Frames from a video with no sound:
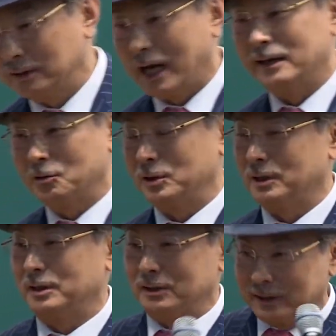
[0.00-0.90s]
I should
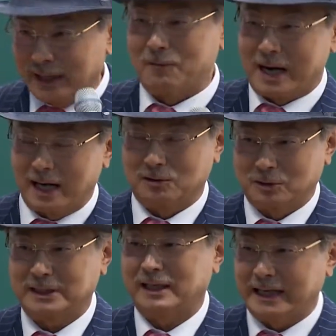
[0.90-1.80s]
come here once in a
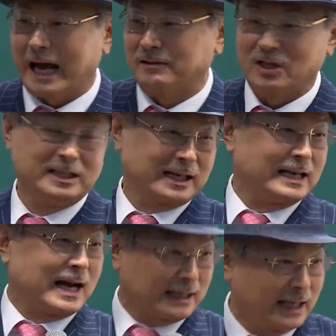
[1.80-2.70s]
while and
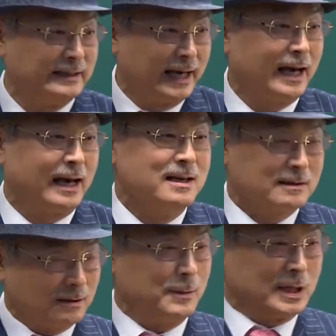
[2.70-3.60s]
listen to these
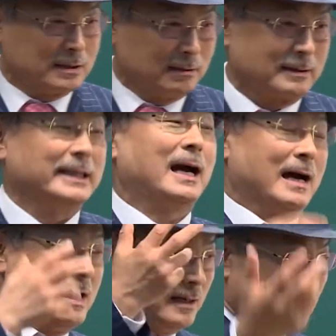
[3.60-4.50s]
lectures. So
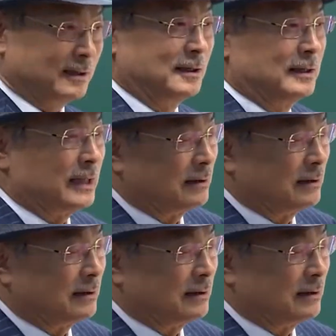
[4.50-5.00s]
your friends will sooner